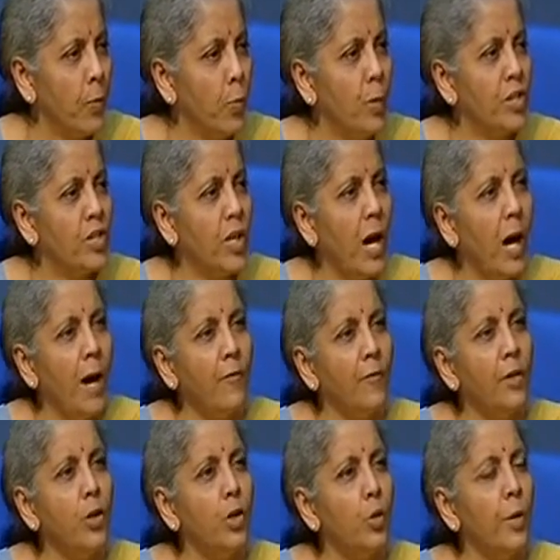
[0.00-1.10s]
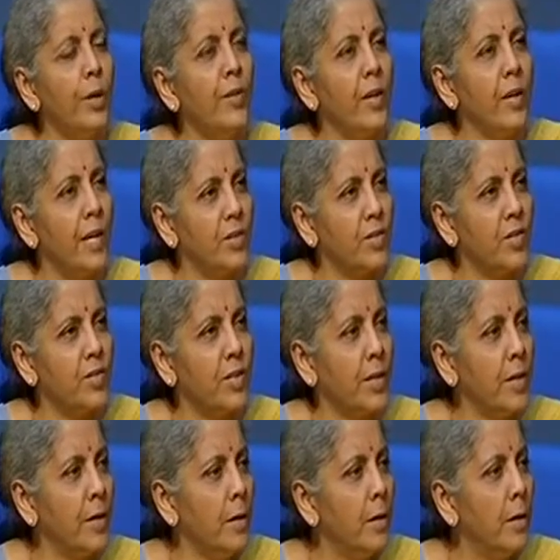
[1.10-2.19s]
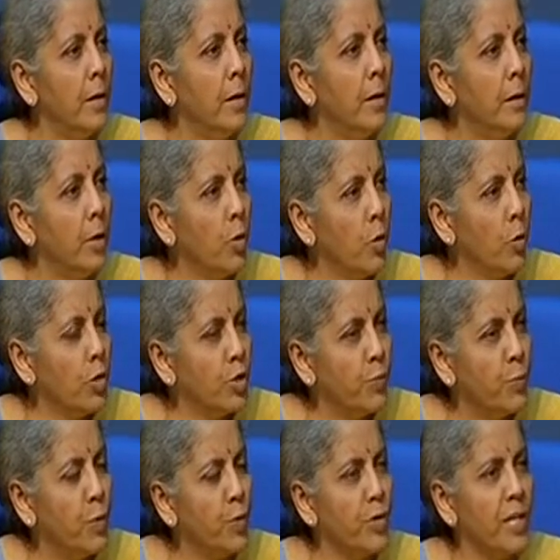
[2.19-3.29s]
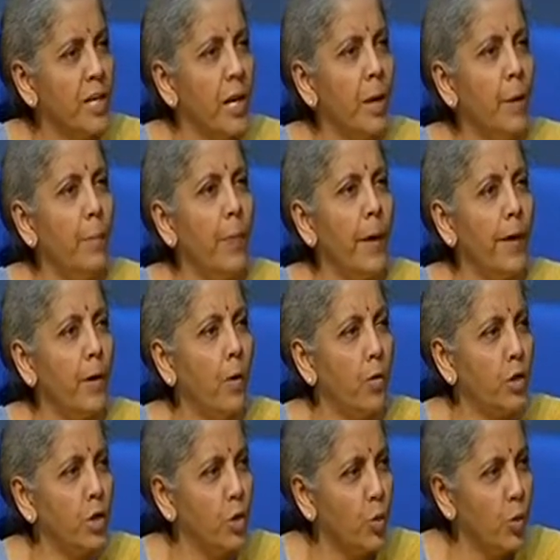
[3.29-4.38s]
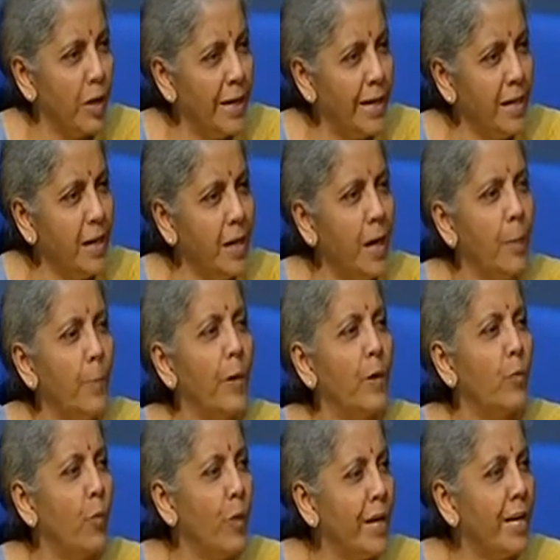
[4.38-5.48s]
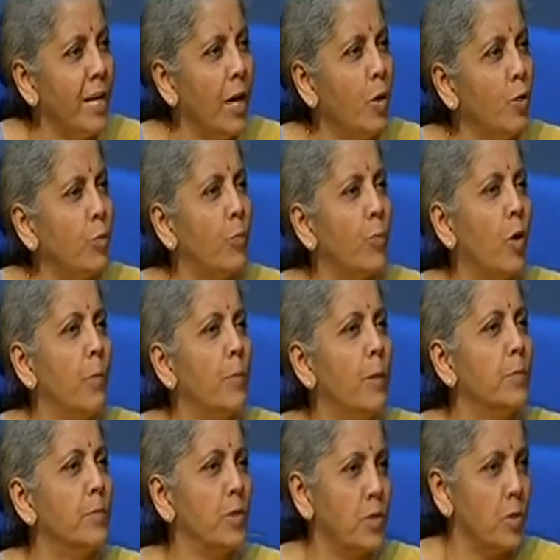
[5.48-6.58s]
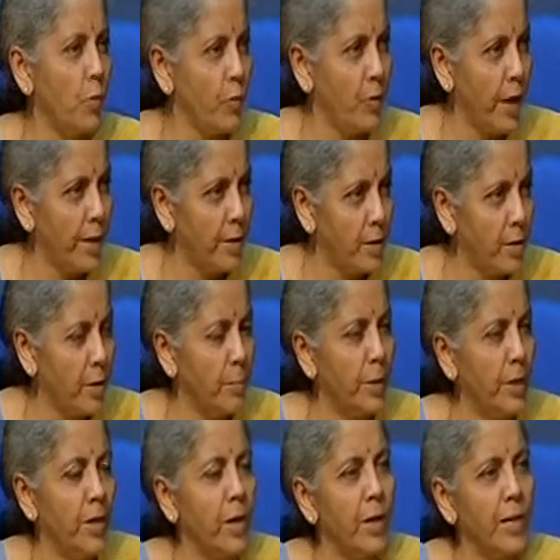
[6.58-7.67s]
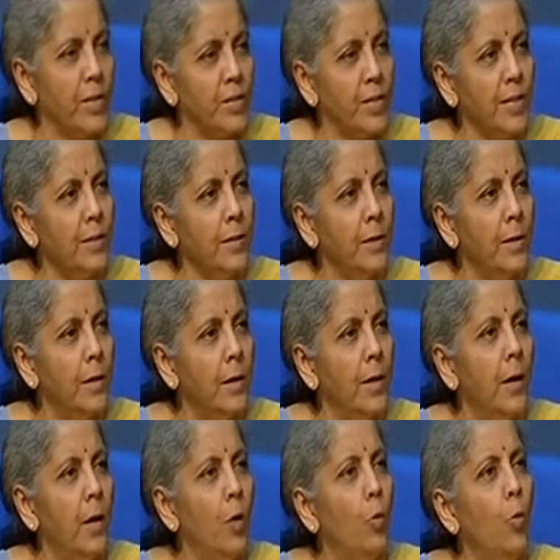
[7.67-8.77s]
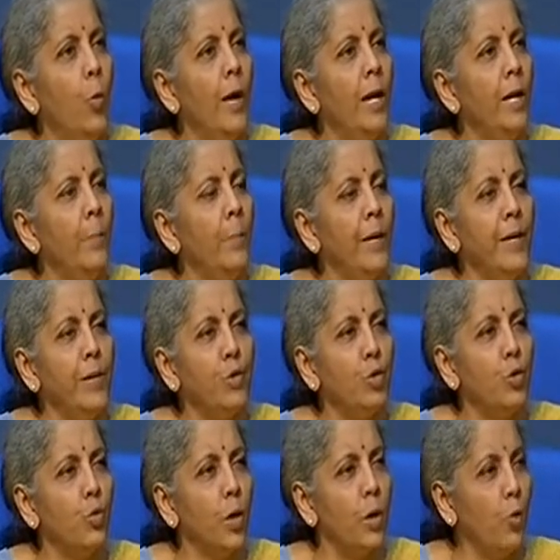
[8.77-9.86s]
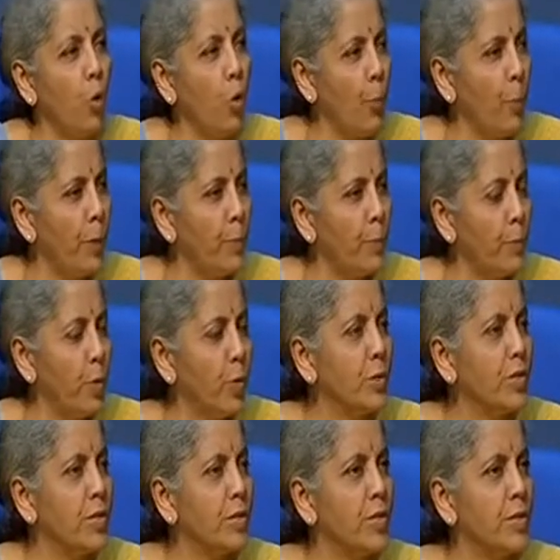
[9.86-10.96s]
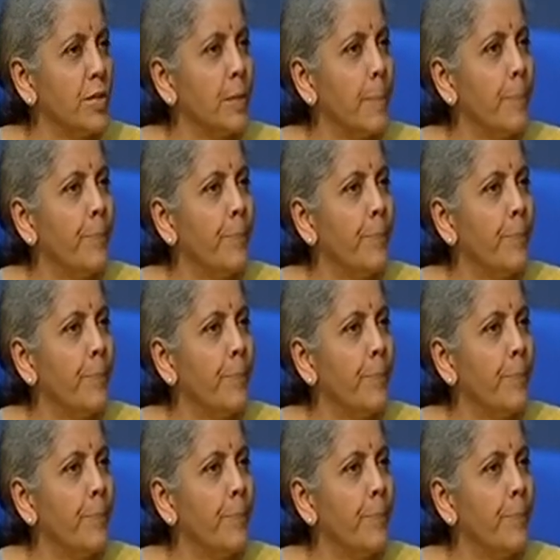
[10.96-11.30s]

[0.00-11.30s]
which after doing the necessary, you know, sprucing up and also cleaning up and weeding out problems of that uh, particular asset, will be through an open process